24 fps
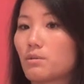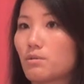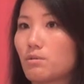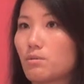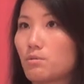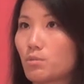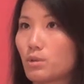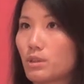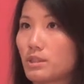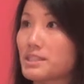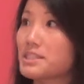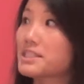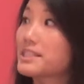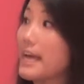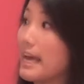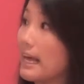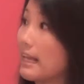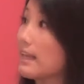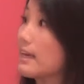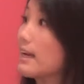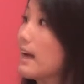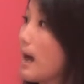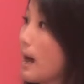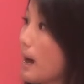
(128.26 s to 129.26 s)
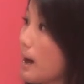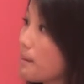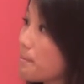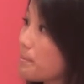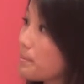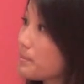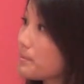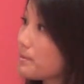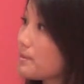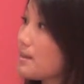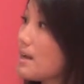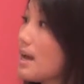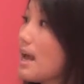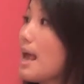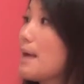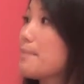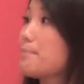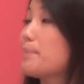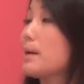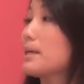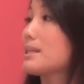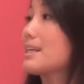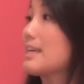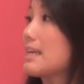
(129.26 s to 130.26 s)
we're scaling up,
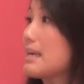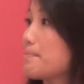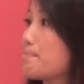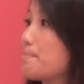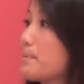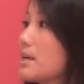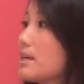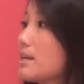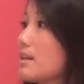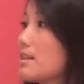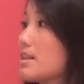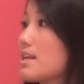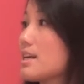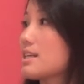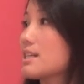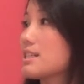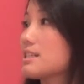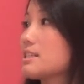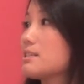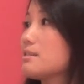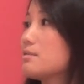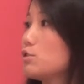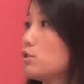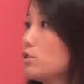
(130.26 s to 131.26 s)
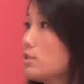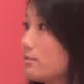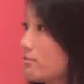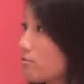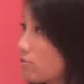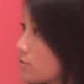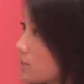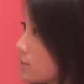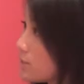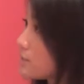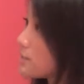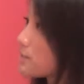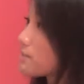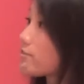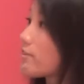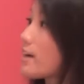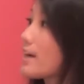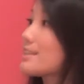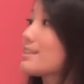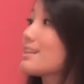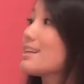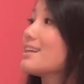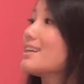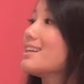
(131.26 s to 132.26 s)
but keeping things
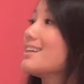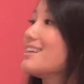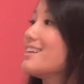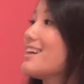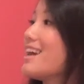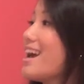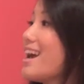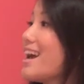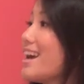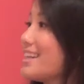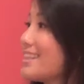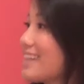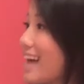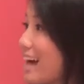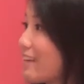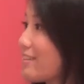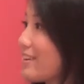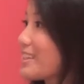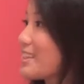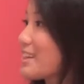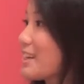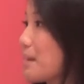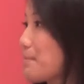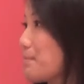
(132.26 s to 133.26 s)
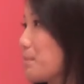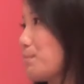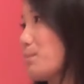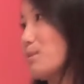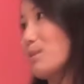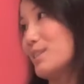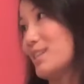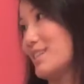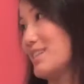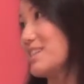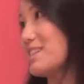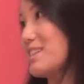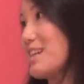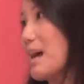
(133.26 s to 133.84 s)
user-friendly and having the capabilities and